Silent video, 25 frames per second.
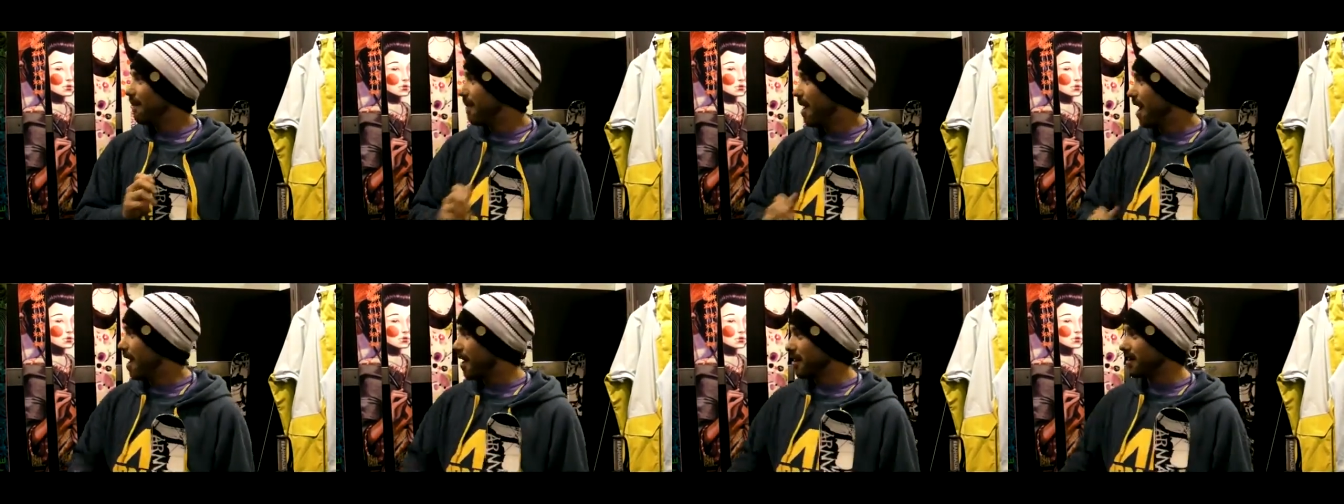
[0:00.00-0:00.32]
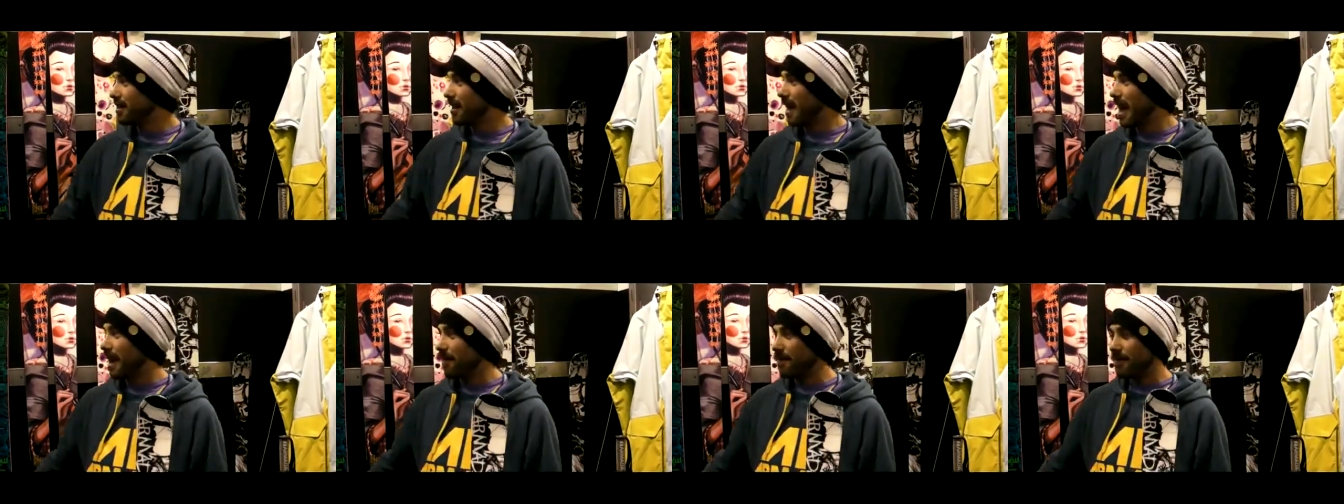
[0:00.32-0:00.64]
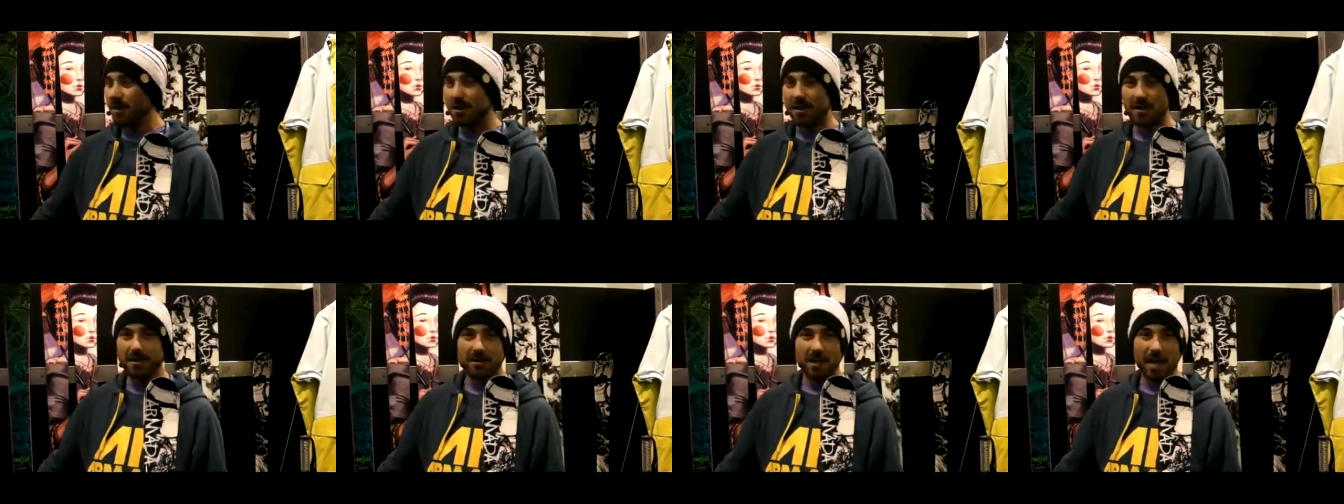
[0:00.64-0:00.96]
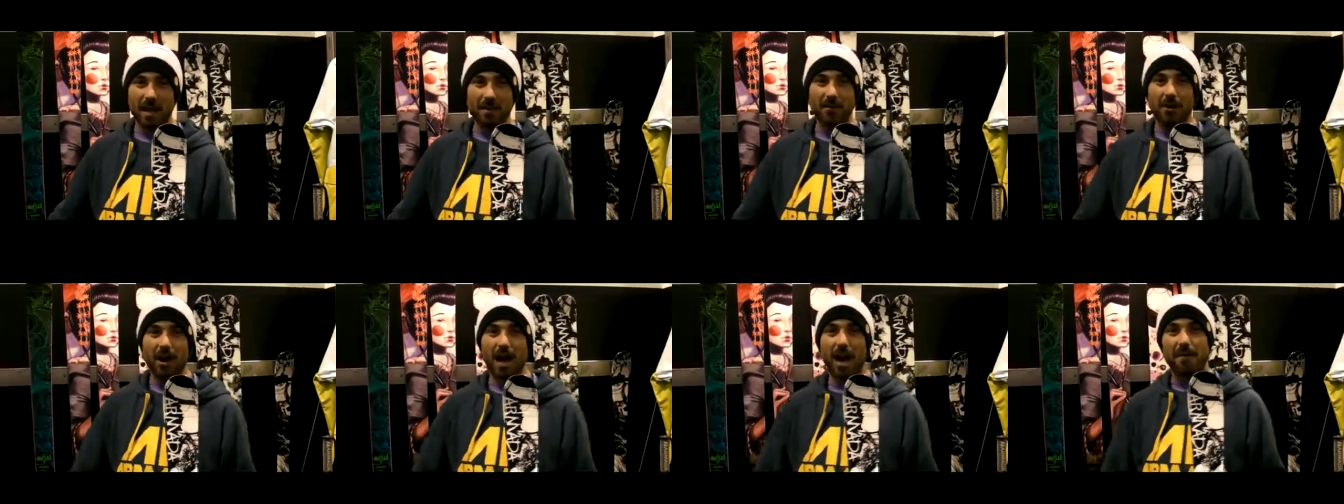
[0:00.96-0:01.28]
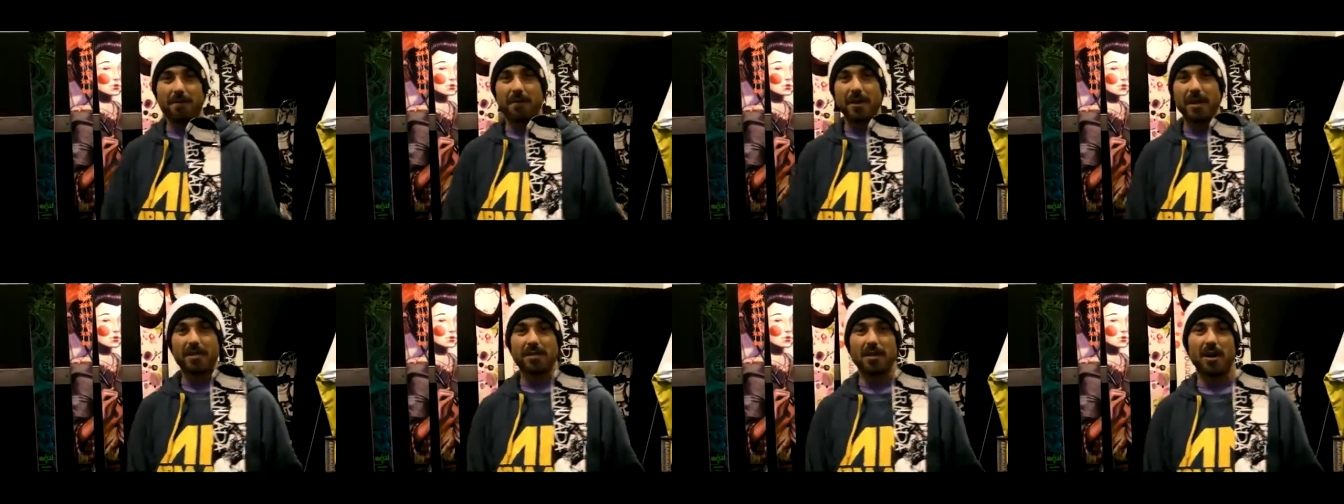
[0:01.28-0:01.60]
Models after, same
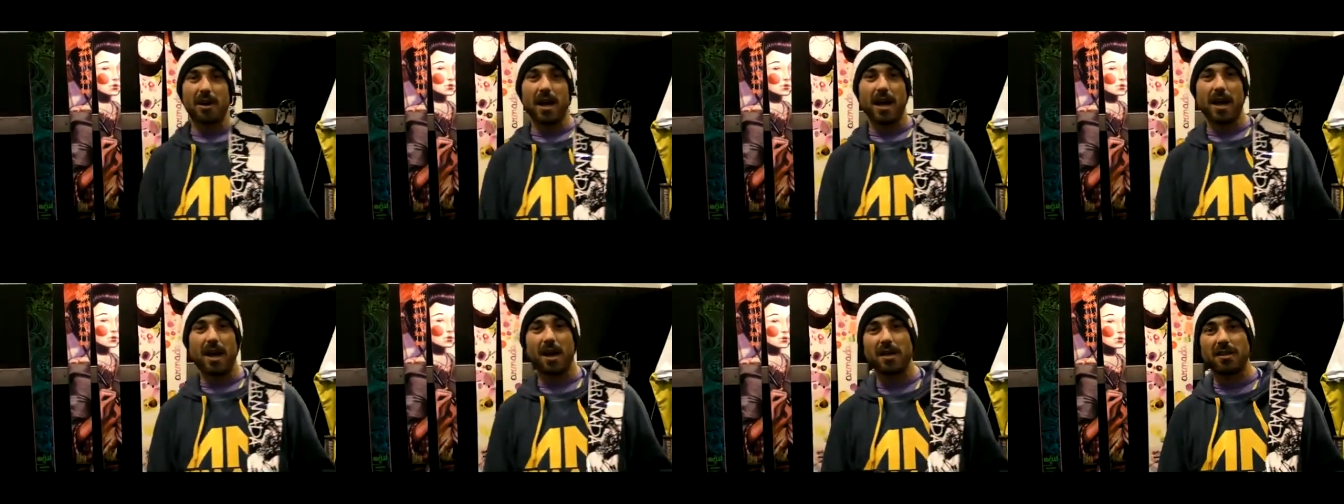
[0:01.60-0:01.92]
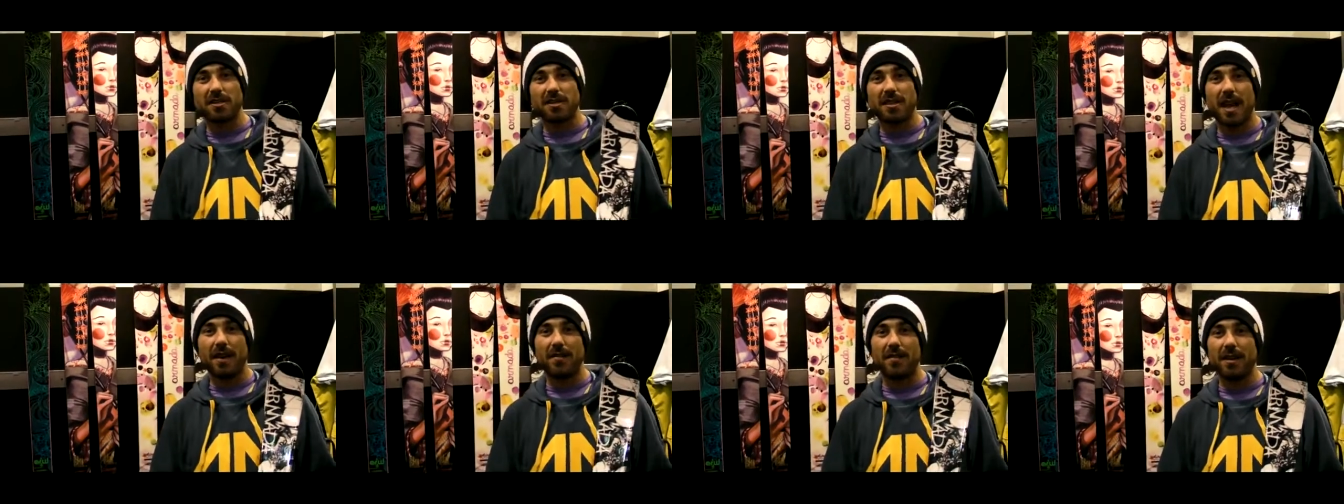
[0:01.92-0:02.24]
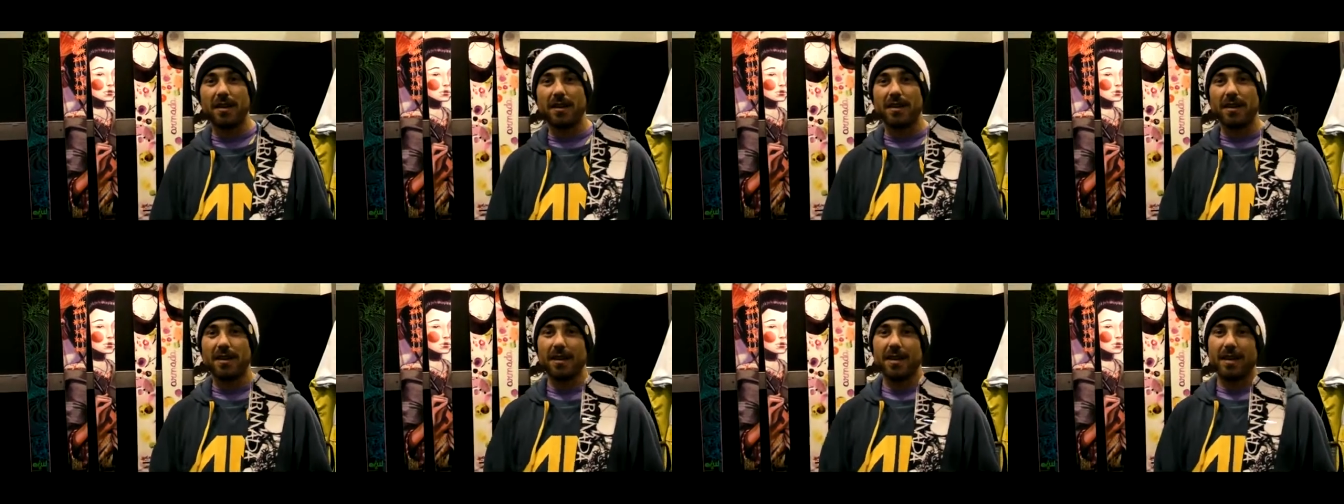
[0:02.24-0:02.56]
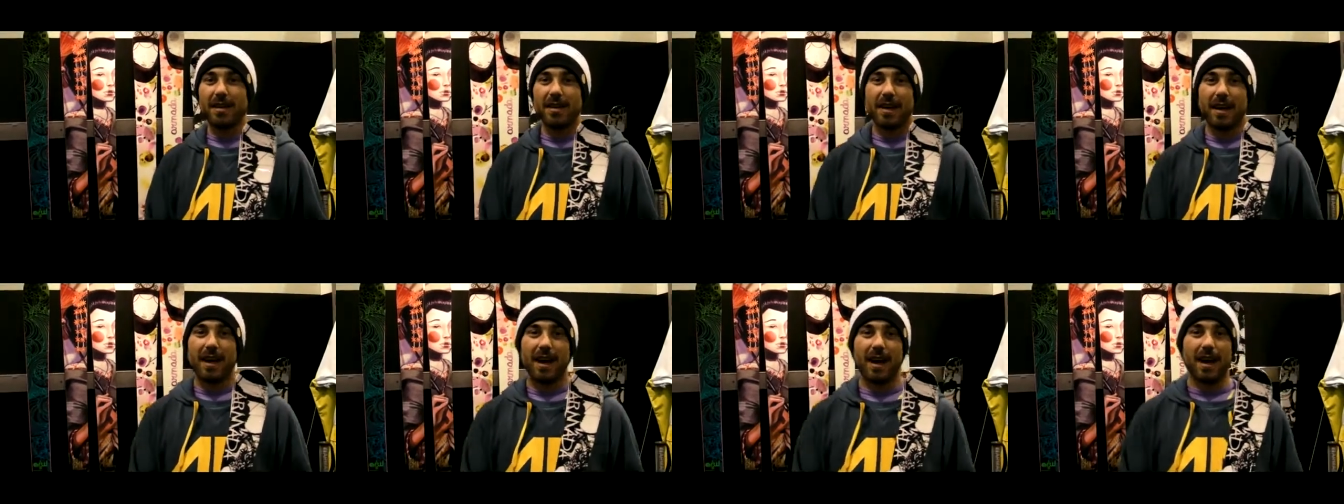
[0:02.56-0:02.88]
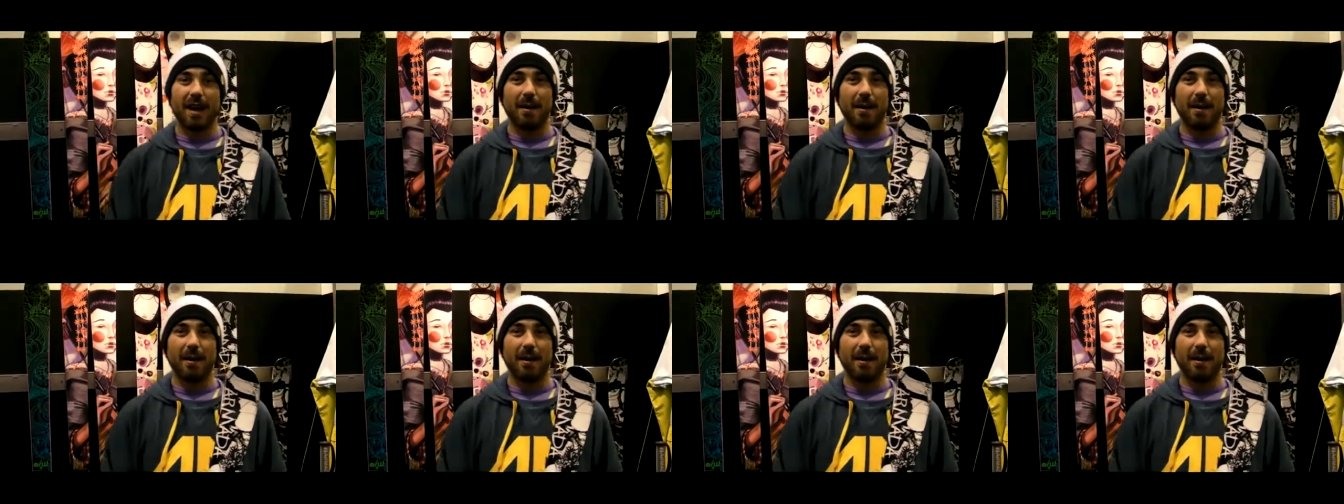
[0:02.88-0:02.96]
graphic as our AR7.